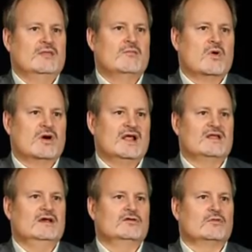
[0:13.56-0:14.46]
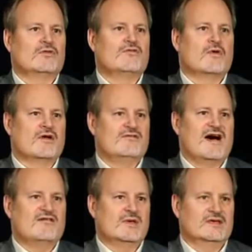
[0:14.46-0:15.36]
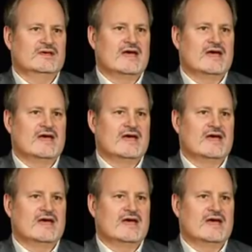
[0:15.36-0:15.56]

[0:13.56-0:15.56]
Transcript: the morning that he was worth $4 to $5 billion.